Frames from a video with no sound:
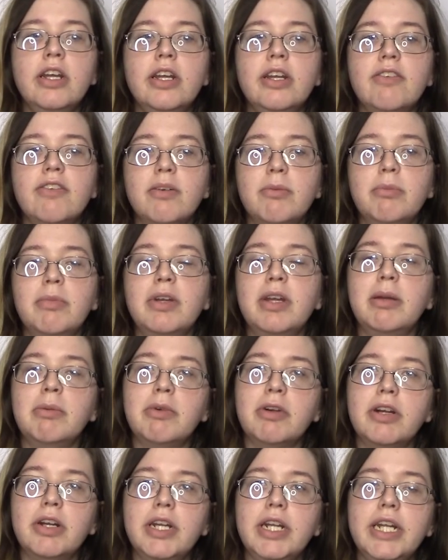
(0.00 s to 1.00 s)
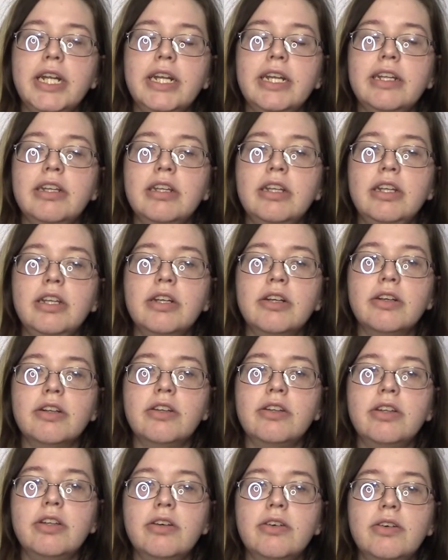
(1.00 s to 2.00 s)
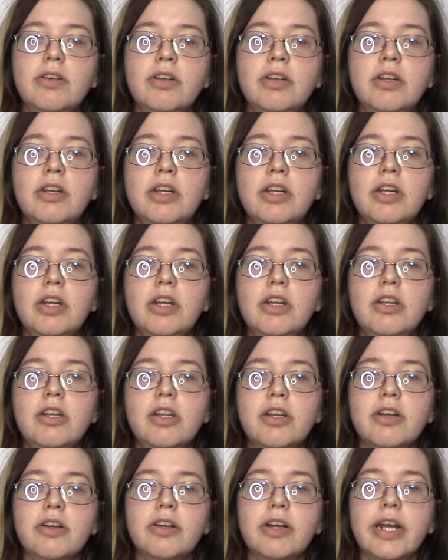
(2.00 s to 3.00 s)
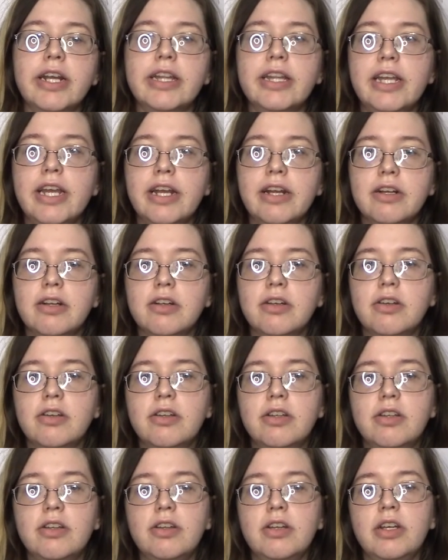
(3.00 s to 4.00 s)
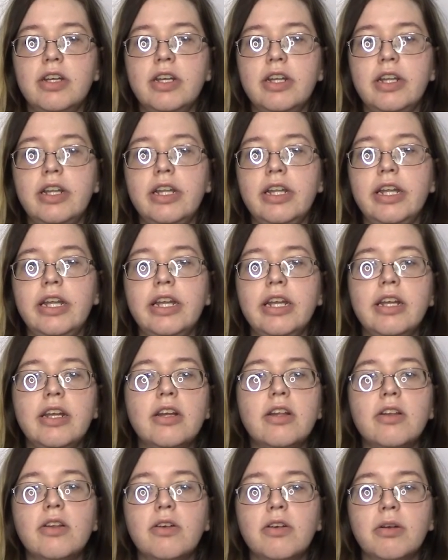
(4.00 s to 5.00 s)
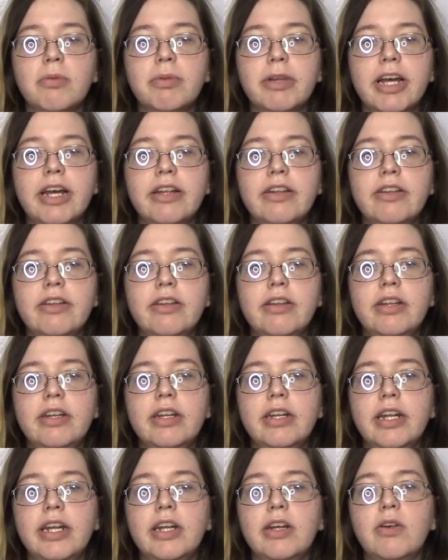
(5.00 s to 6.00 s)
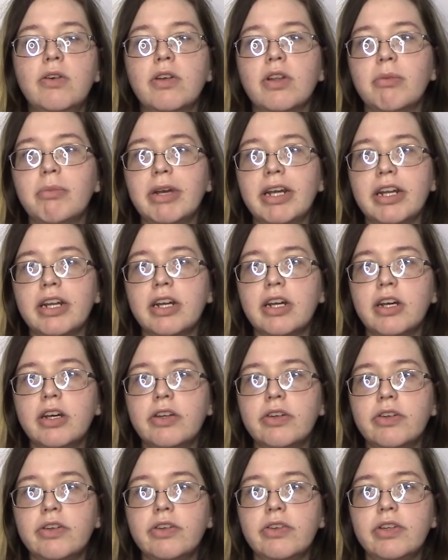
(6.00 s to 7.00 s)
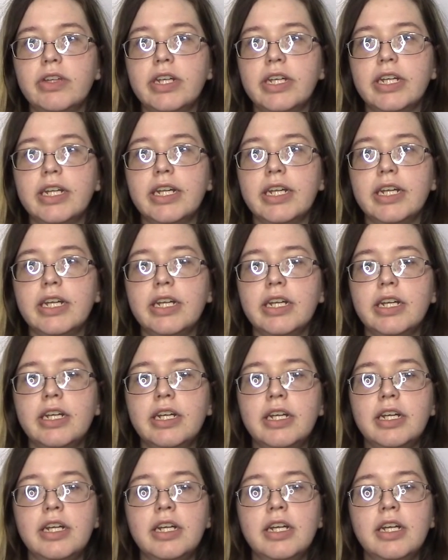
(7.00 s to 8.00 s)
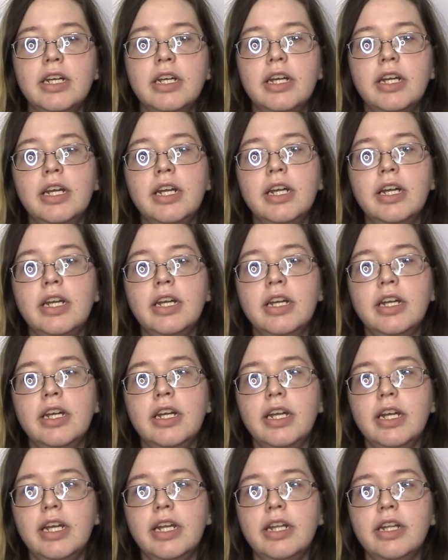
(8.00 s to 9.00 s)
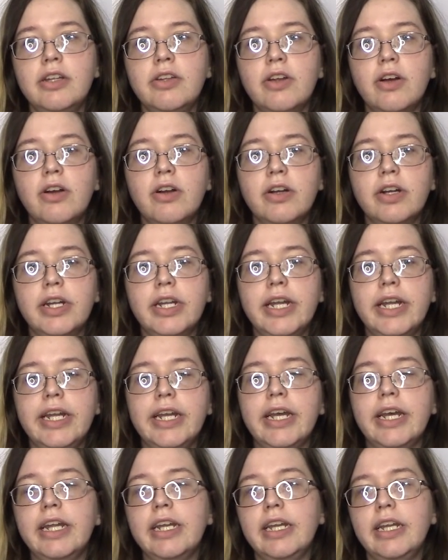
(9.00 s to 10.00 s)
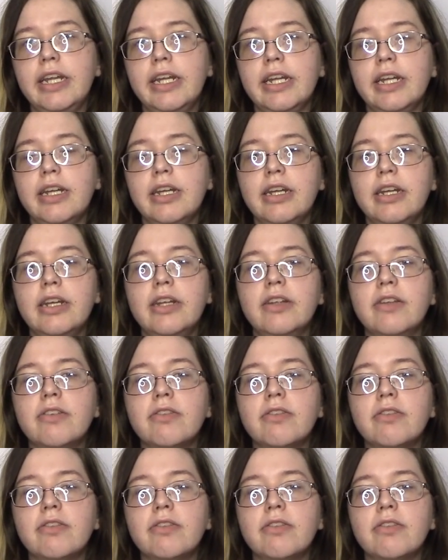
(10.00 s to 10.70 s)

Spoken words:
from mRNA into uracil to correct the errors in the chloroplast DNA or the mitochondrial DNA. And this RNA editing is